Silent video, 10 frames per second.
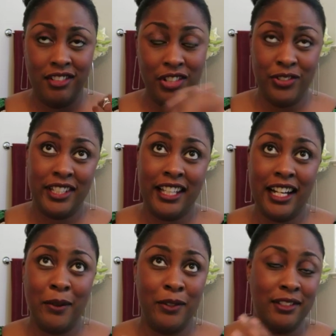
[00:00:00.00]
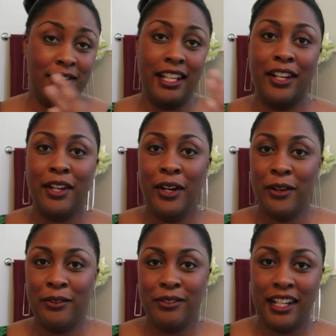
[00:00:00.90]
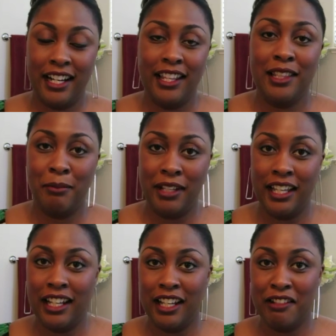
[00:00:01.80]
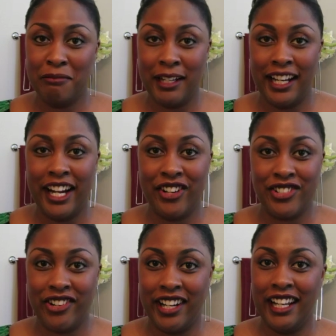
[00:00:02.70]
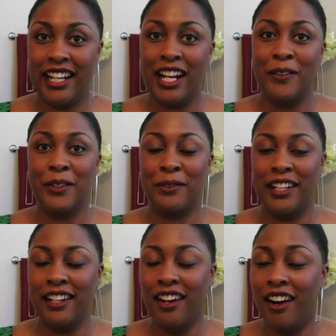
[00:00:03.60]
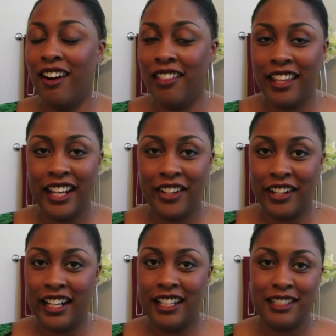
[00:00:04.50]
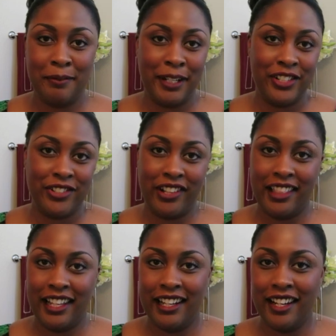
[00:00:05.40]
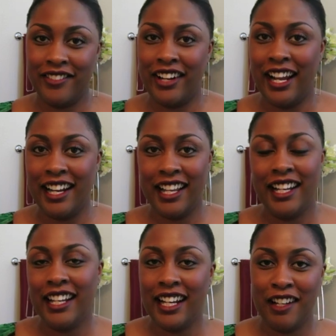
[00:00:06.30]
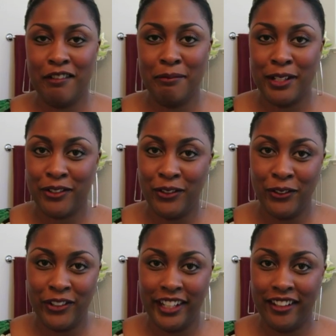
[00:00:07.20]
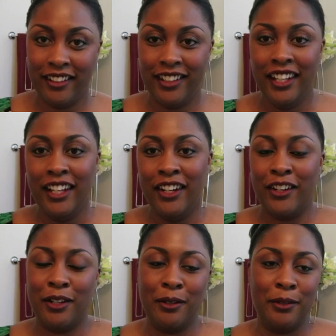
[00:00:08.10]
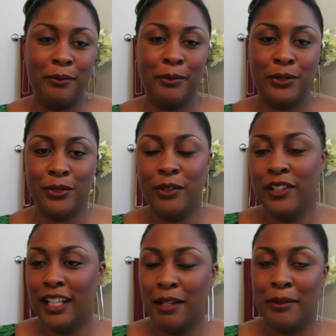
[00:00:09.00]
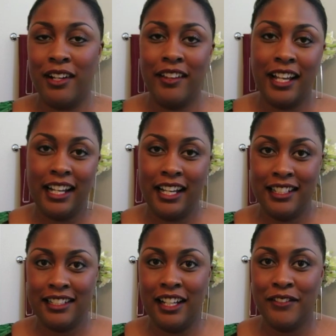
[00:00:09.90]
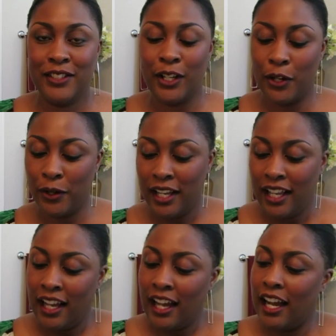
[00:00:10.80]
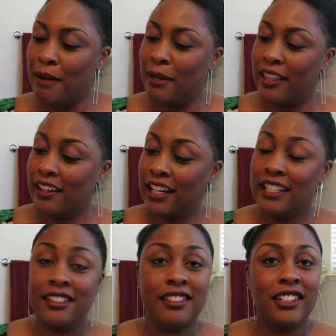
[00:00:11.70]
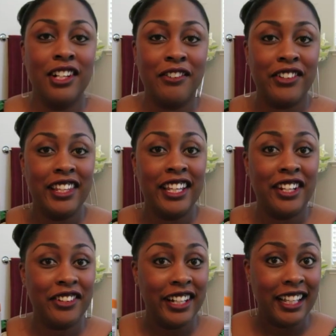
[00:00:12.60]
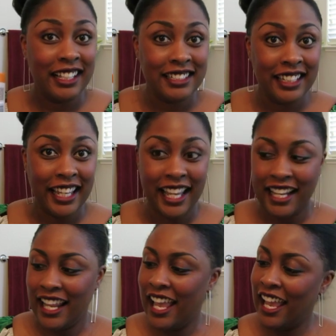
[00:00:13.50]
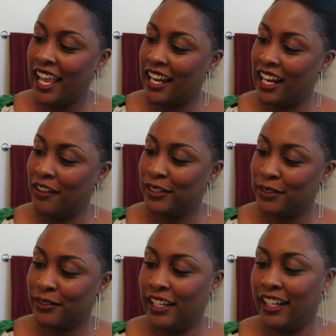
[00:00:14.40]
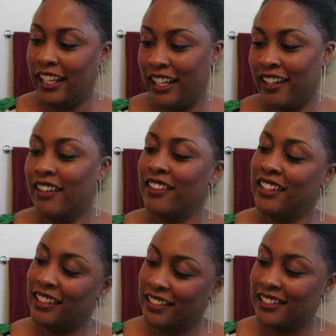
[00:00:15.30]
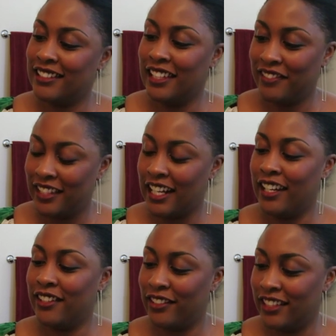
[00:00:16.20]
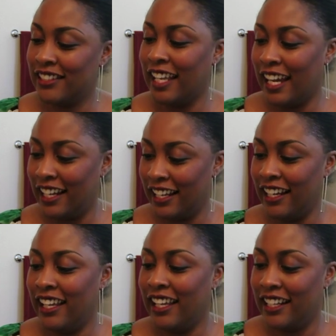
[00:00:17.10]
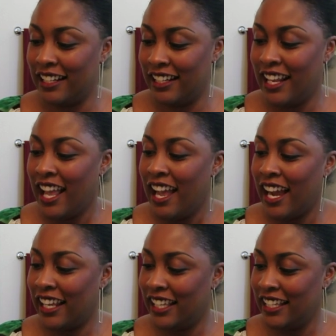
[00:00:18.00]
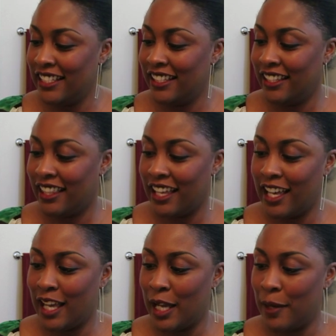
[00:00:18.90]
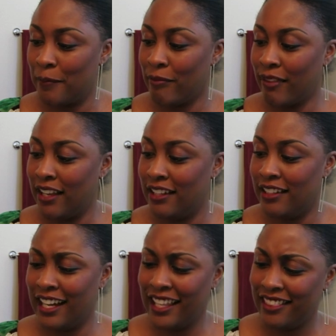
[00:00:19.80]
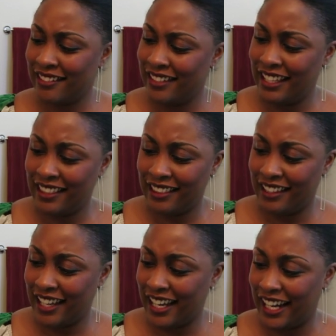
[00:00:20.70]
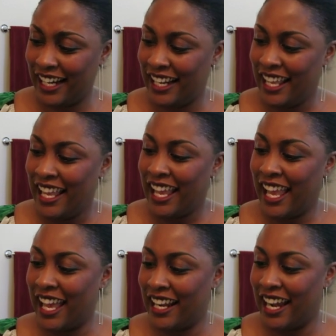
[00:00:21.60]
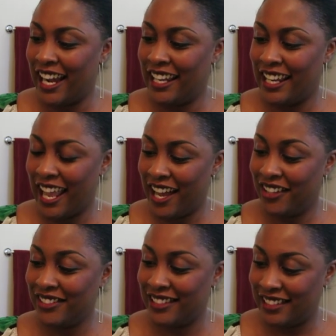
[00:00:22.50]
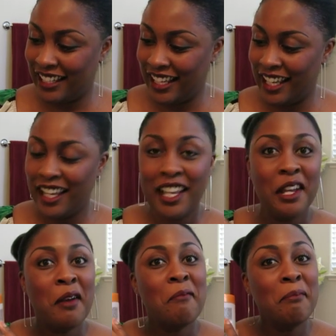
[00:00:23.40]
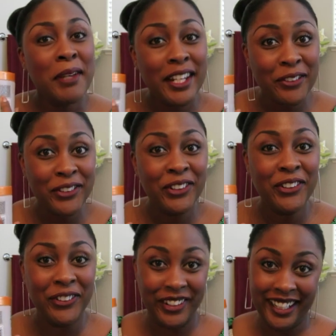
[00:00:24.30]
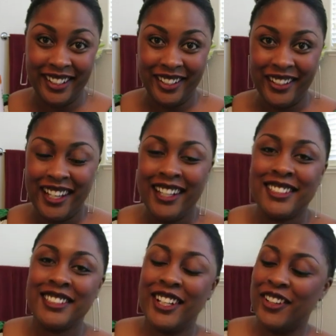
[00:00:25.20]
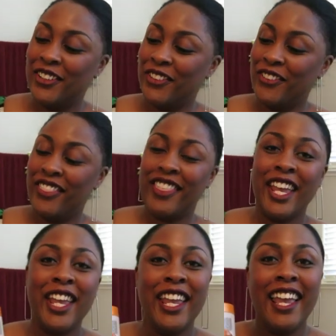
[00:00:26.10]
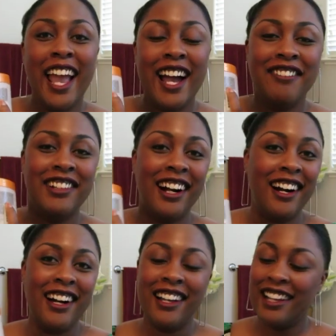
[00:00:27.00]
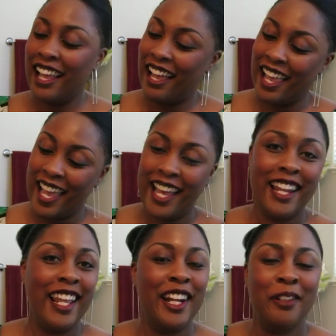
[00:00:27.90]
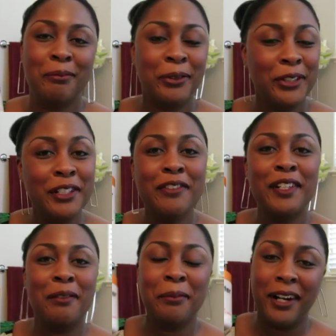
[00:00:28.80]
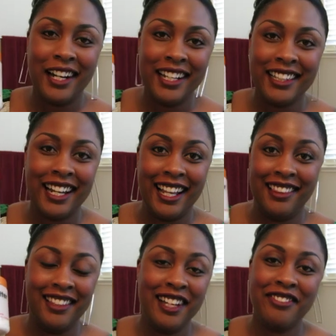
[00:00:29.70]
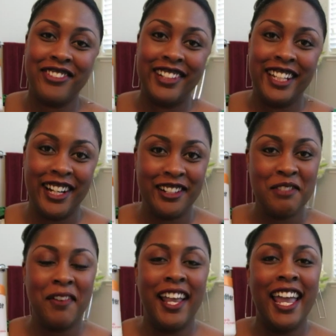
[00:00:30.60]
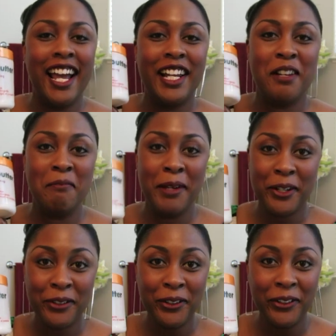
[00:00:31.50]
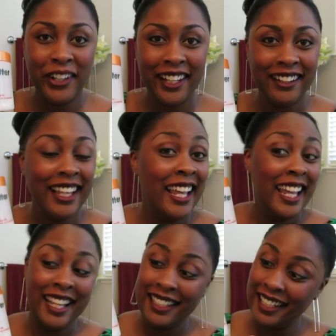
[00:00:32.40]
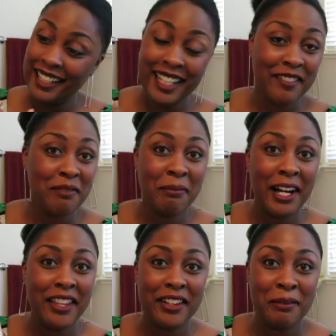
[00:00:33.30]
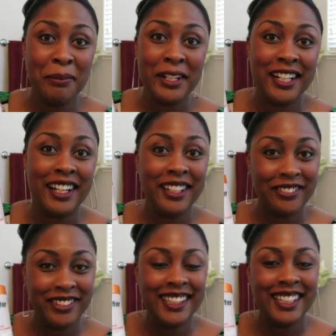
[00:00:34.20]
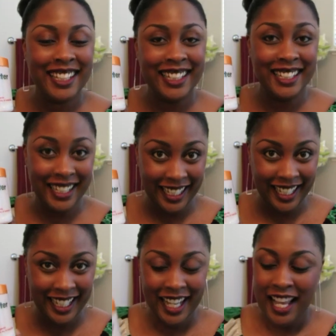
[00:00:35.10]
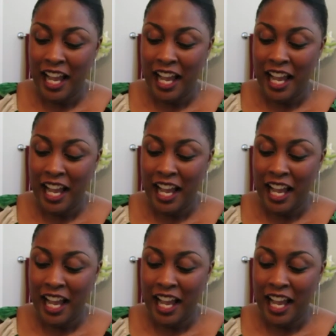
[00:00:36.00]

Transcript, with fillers: using it, I was like kind of in the beginning of my hair journey and I would read all the ingredients to make sure that they never had any kind of mineral oil or petroleum and all that kind of stuff. So um, I thought I'd just look over the ingredients again and I was reading all the good stuff that I knew this had in it and I get to the ninth or 10th line and I now see mineral oil. So they have gone ahead and improved a product that I had loved for years by adding mineral oil and didn't even bother to put it on the front that they did it.